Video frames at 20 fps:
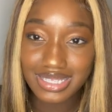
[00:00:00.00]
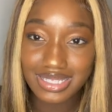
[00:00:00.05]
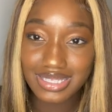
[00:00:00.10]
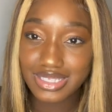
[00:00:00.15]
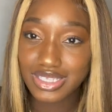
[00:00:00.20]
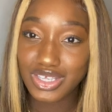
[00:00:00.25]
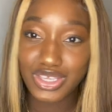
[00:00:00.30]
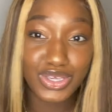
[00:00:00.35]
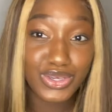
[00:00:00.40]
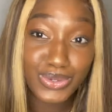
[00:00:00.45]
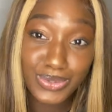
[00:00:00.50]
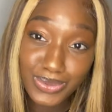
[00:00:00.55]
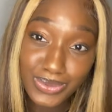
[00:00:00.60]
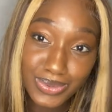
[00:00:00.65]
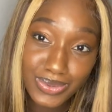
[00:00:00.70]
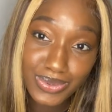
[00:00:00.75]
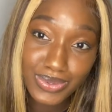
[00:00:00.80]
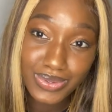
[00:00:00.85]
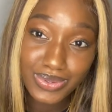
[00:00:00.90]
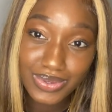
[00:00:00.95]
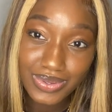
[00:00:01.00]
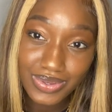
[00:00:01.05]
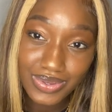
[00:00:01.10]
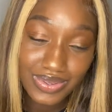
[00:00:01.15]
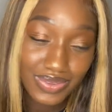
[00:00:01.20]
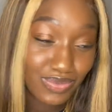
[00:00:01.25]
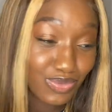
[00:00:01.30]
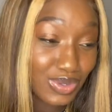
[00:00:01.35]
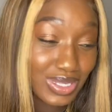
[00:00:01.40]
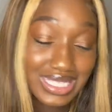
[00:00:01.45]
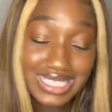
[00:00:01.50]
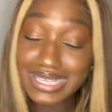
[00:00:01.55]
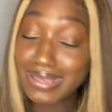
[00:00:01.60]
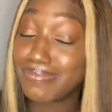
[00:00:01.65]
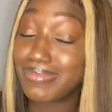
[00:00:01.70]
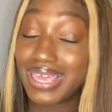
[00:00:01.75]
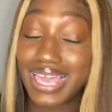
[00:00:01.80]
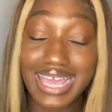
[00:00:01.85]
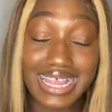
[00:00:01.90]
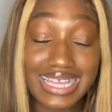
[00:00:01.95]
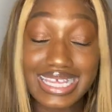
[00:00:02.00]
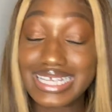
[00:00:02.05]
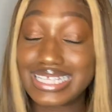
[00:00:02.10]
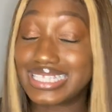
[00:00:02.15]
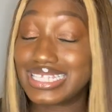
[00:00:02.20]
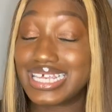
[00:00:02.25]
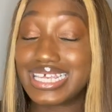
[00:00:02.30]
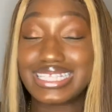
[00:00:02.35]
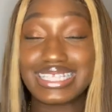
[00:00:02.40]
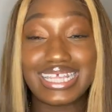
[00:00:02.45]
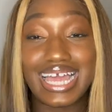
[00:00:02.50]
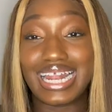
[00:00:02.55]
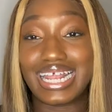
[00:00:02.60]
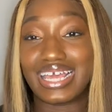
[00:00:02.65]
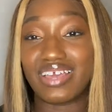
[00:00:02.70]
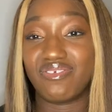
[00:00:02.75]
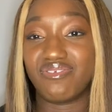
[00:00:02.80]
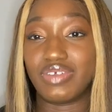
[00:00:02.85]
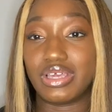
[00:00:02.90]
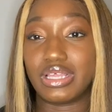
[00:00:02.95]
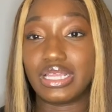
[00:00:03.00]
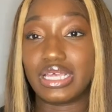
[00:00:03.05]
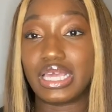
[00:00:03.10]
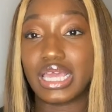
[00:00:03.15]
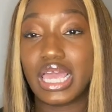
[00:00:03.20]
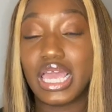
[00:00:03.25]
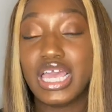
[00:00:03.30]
to you? Well, to me, at least, it's not a good feeling.